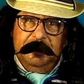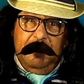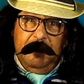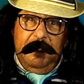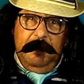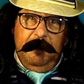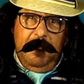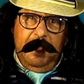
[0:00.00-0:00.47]

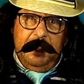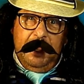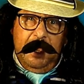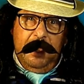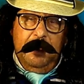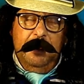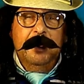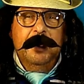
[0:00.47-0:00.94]
So here I
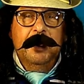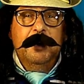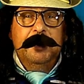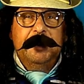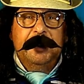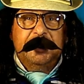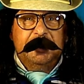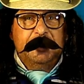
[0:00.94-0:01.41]
go
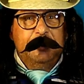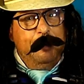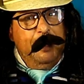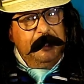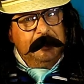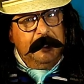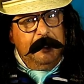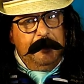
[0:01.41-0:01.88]
with a
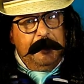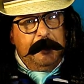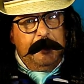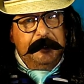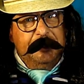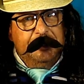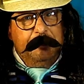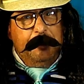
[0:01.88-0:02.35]
specially
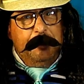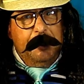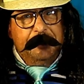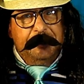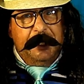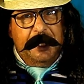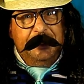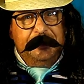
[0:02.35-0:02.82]
requested
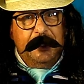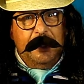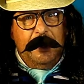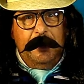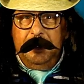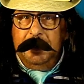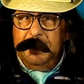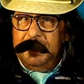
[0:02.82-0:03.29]
birthday
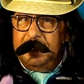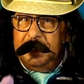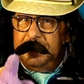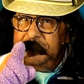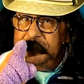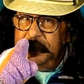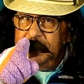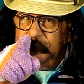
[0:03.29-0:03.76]
song
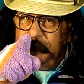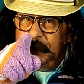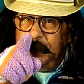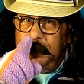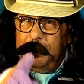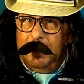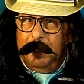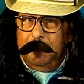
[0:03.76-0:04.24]
just for
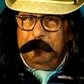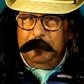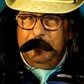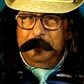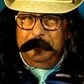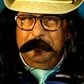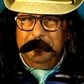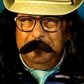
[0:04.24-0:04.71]
you,
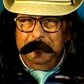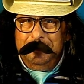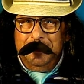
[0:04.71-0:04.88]
Abdul.